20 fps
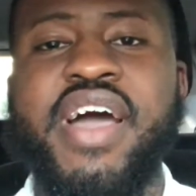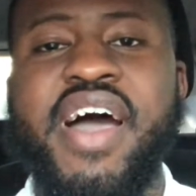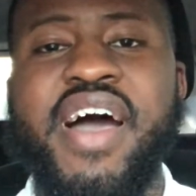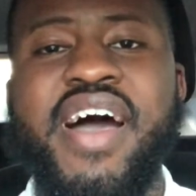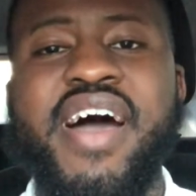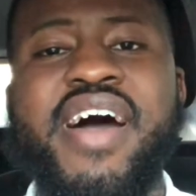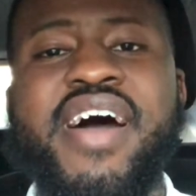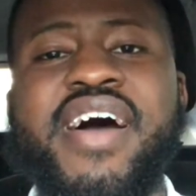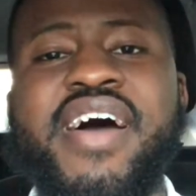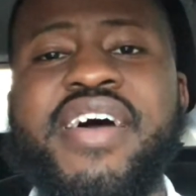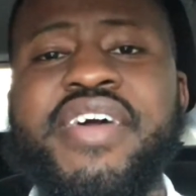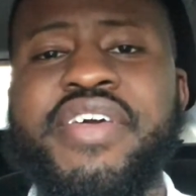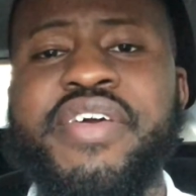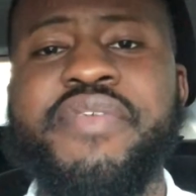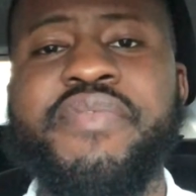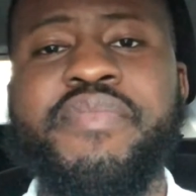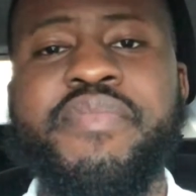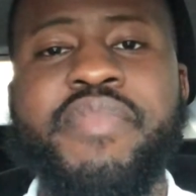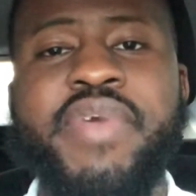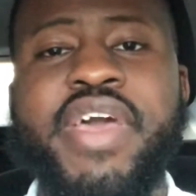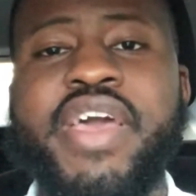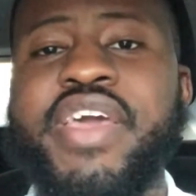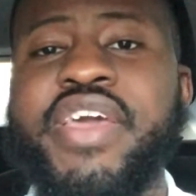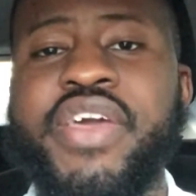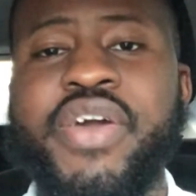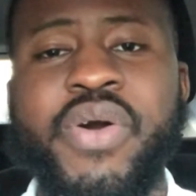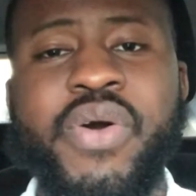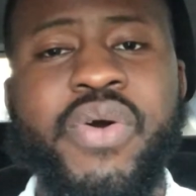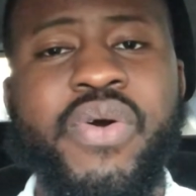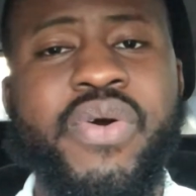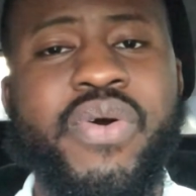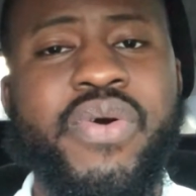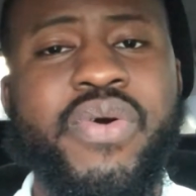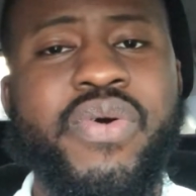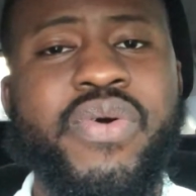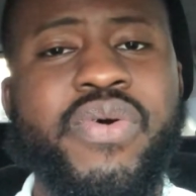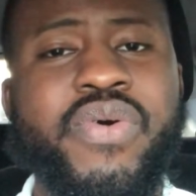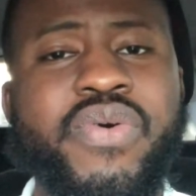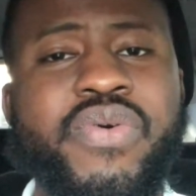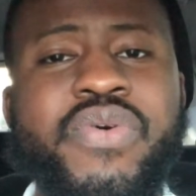I am made
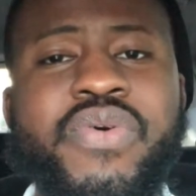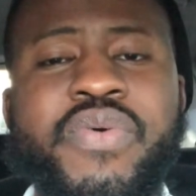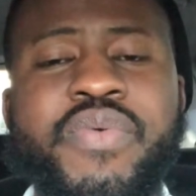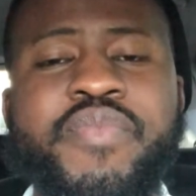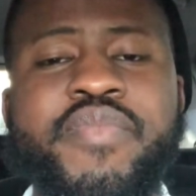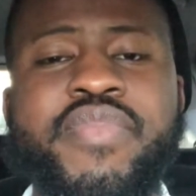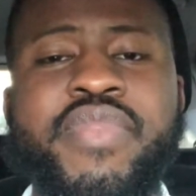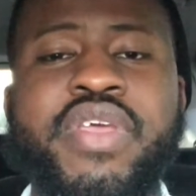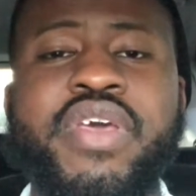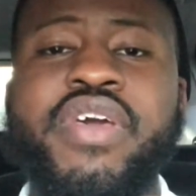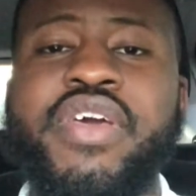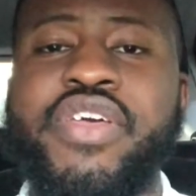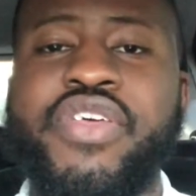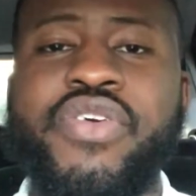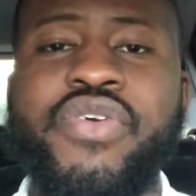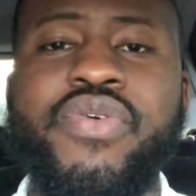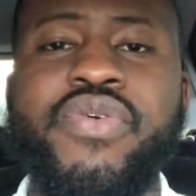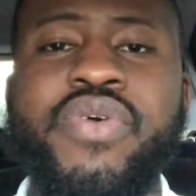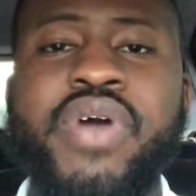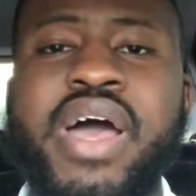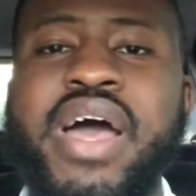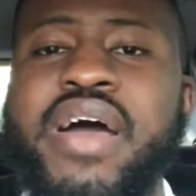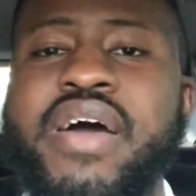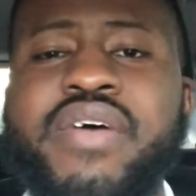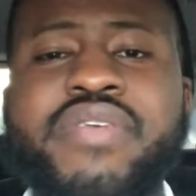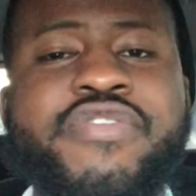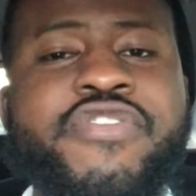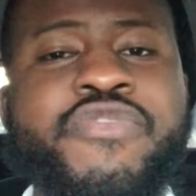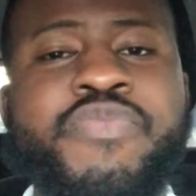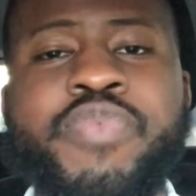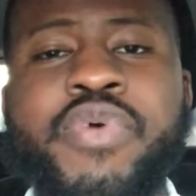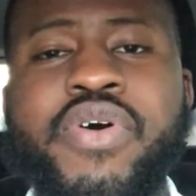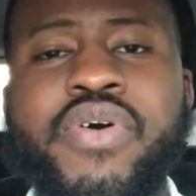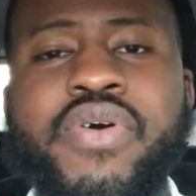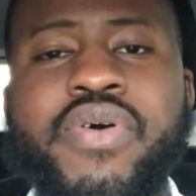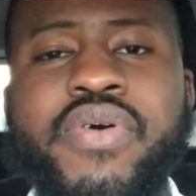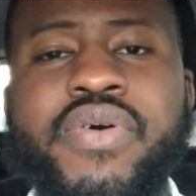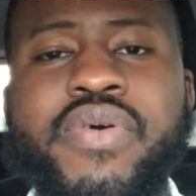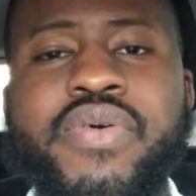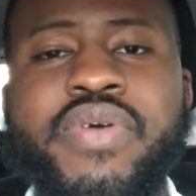whole. You have
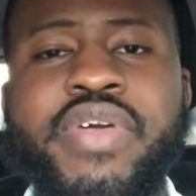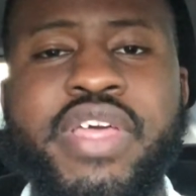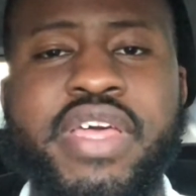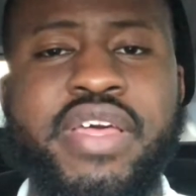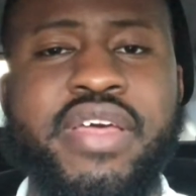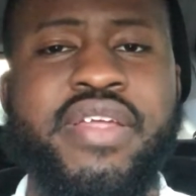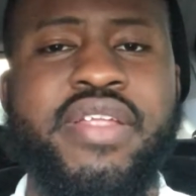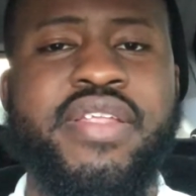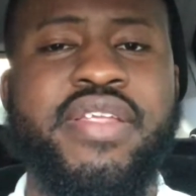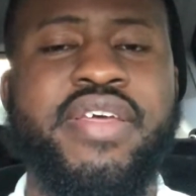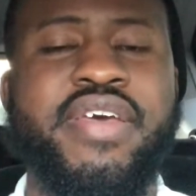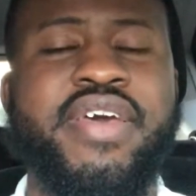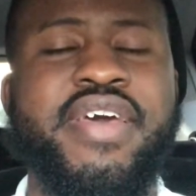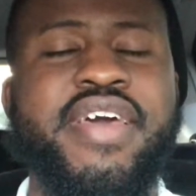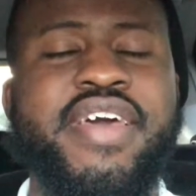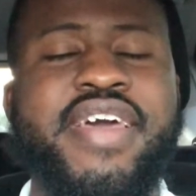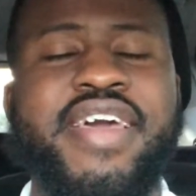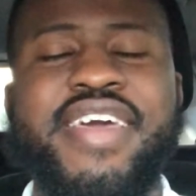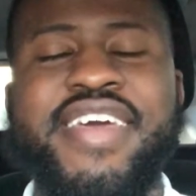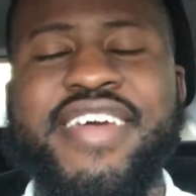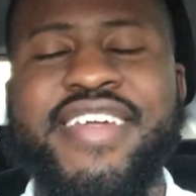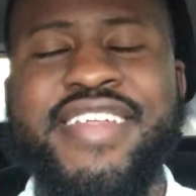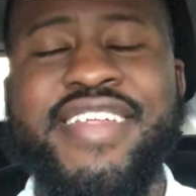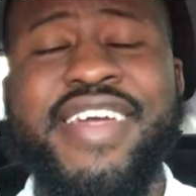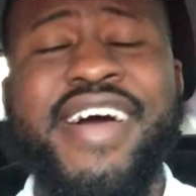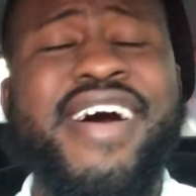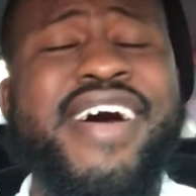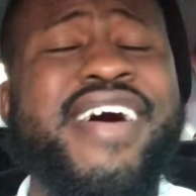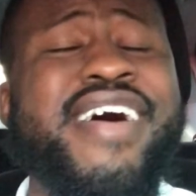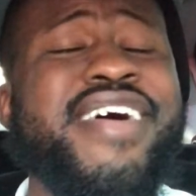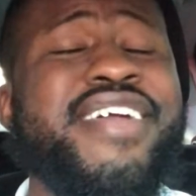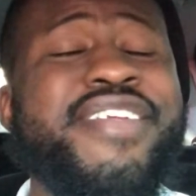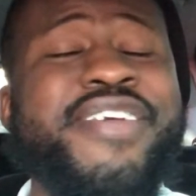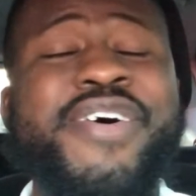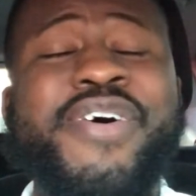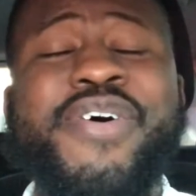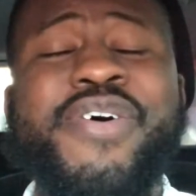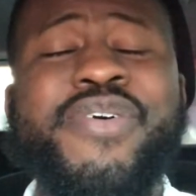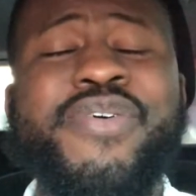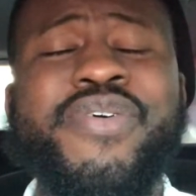spoken and I
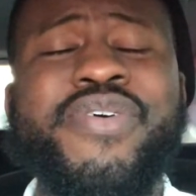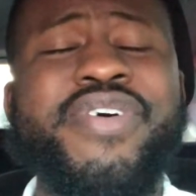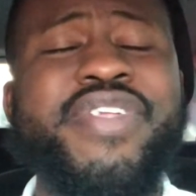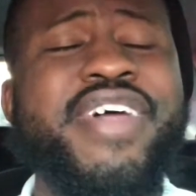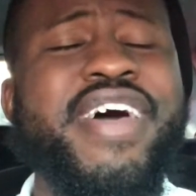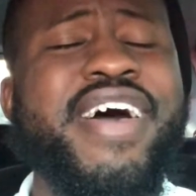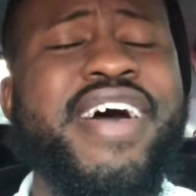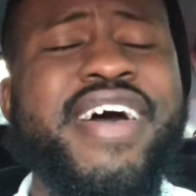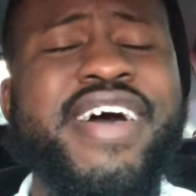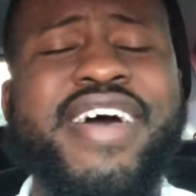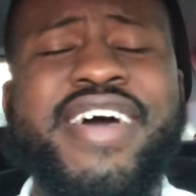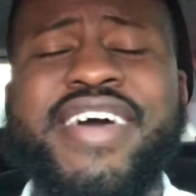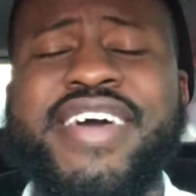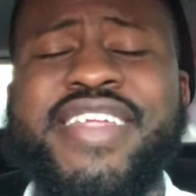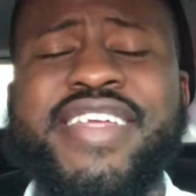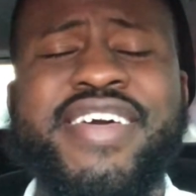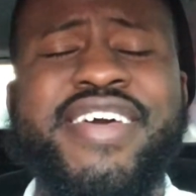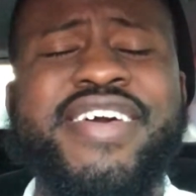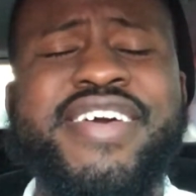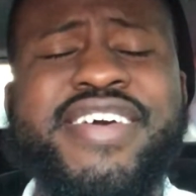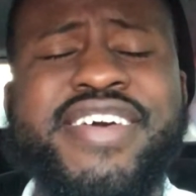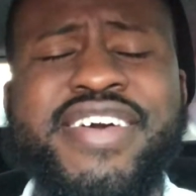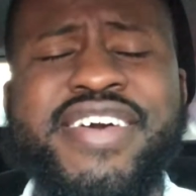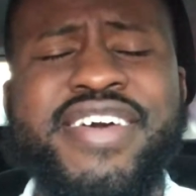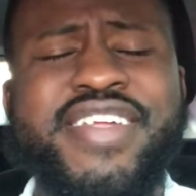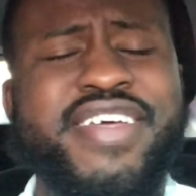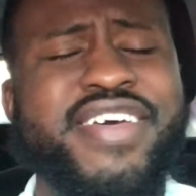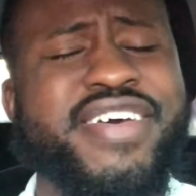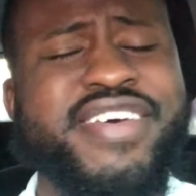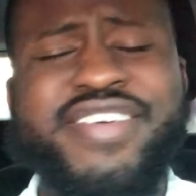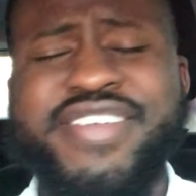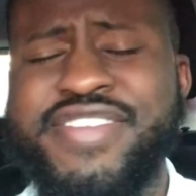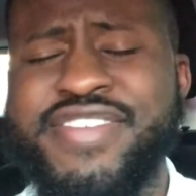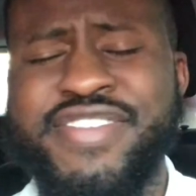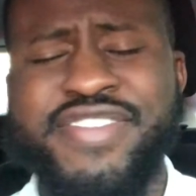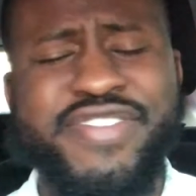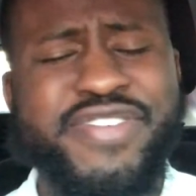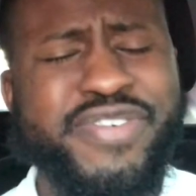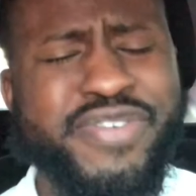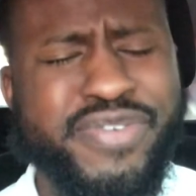know that it is
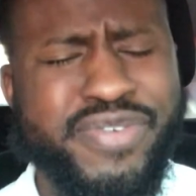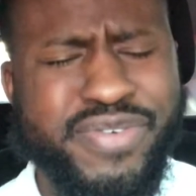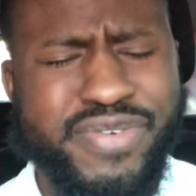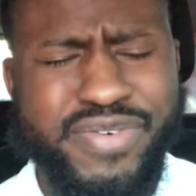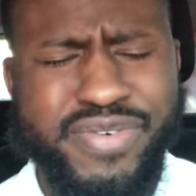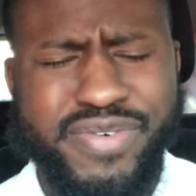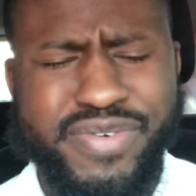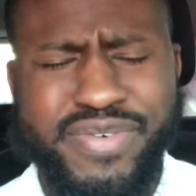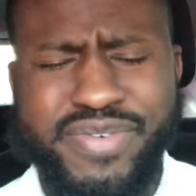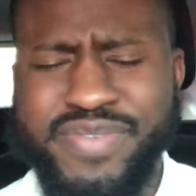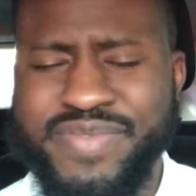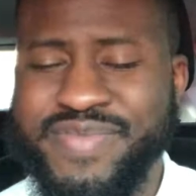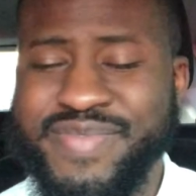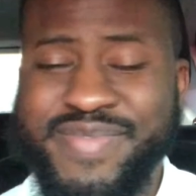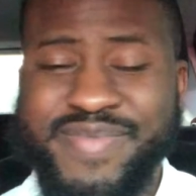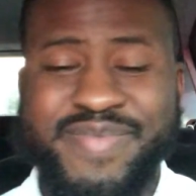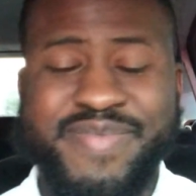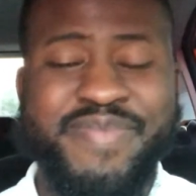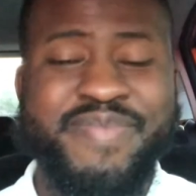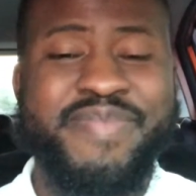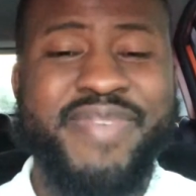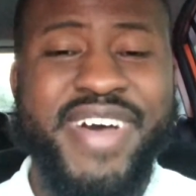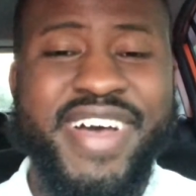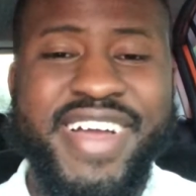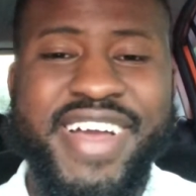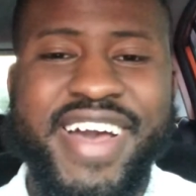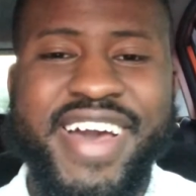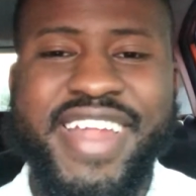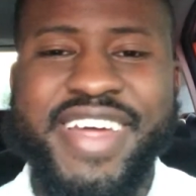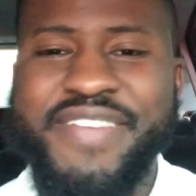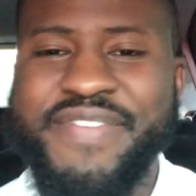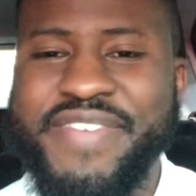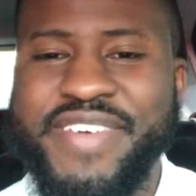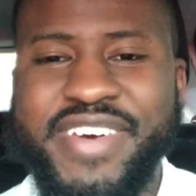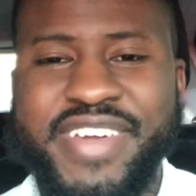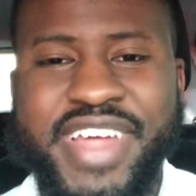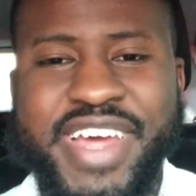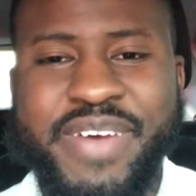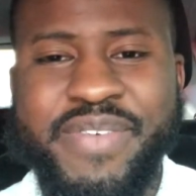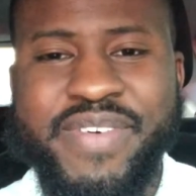so. My God, I
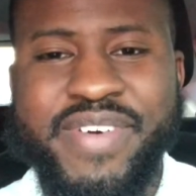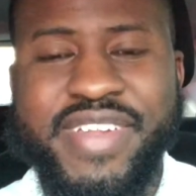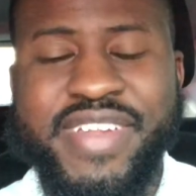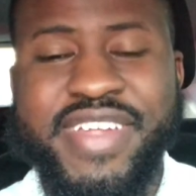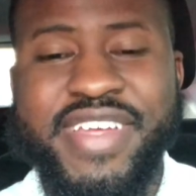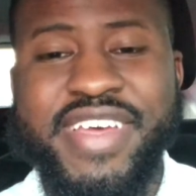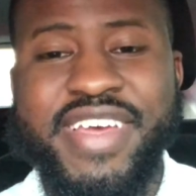feel that one.